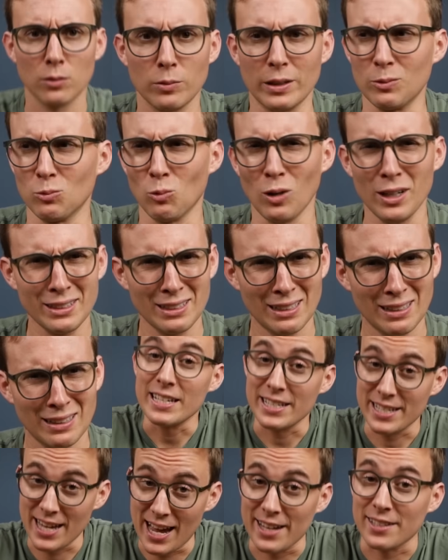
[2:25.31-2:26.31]
Wait, what?
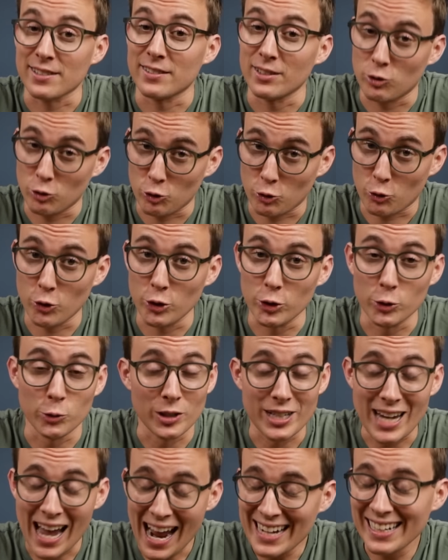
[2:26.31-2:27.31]
Yes, it's true.
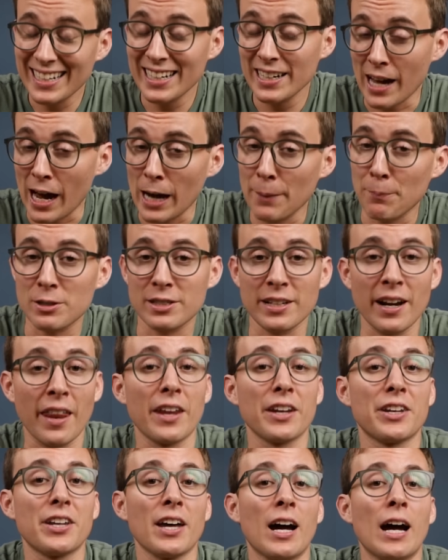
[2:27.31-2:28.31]
99% of
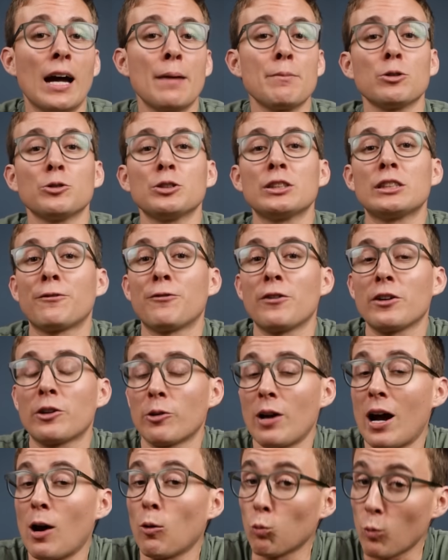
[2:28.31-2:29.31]
the time, you'll need to
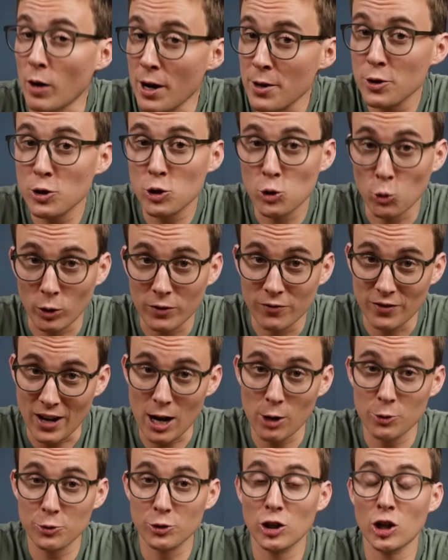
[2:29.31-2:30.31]
figure out where the short
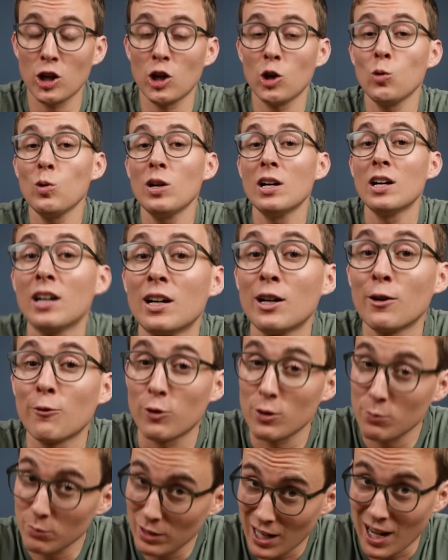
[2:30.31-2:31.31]
vowels go
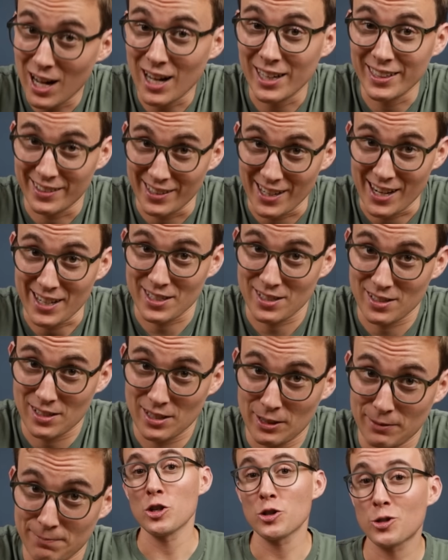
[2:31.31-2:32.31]
from
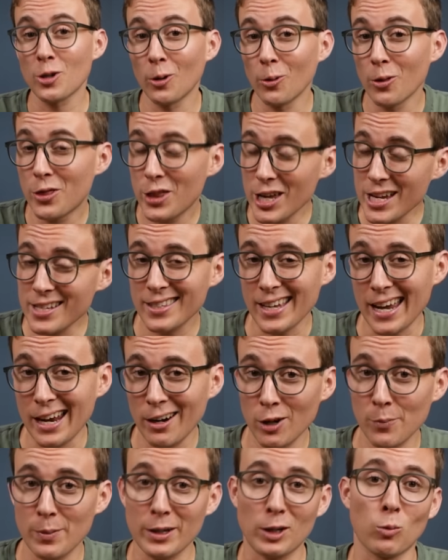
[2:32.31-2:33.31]
context. So this
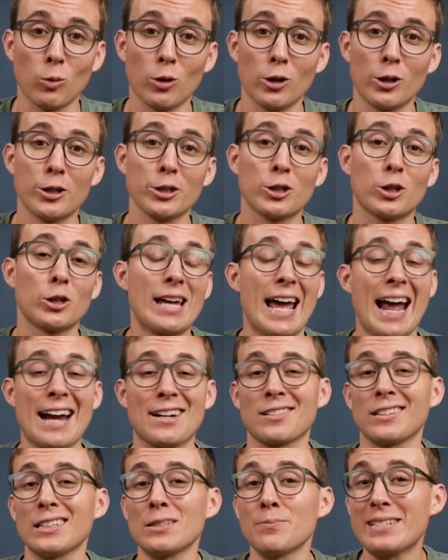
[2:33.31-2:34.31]
Arabic word could
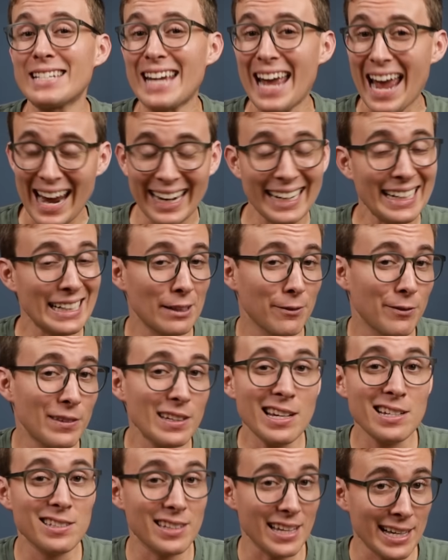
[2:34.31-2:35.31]
actually be any of
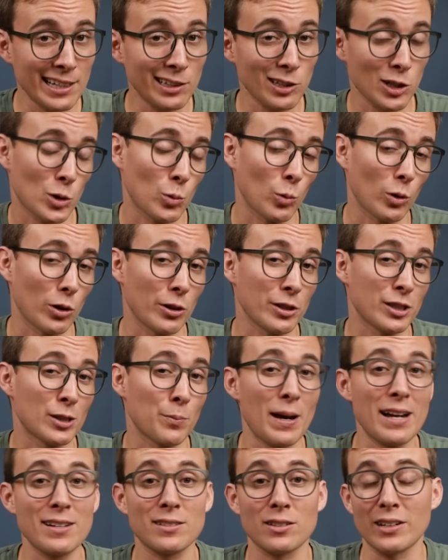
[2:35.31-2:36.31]
these English words
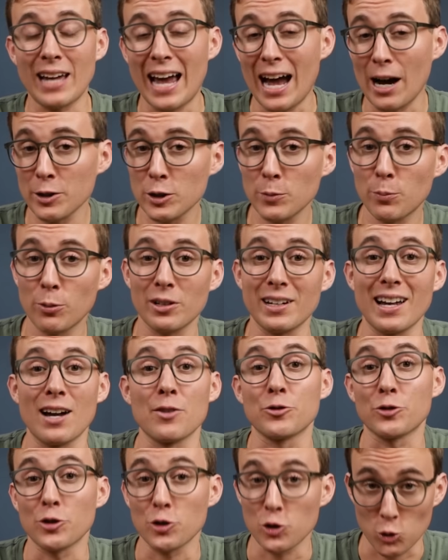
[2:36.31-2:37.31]
based on how you
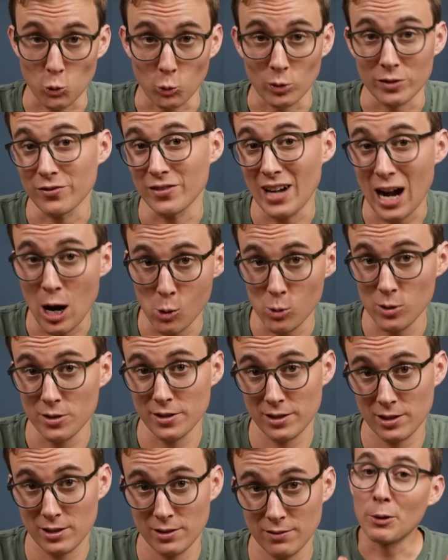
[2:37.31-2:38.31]
pronounce the short
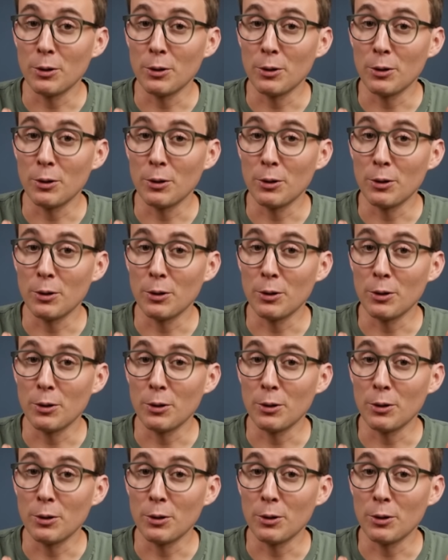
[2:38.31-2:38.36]
vowels.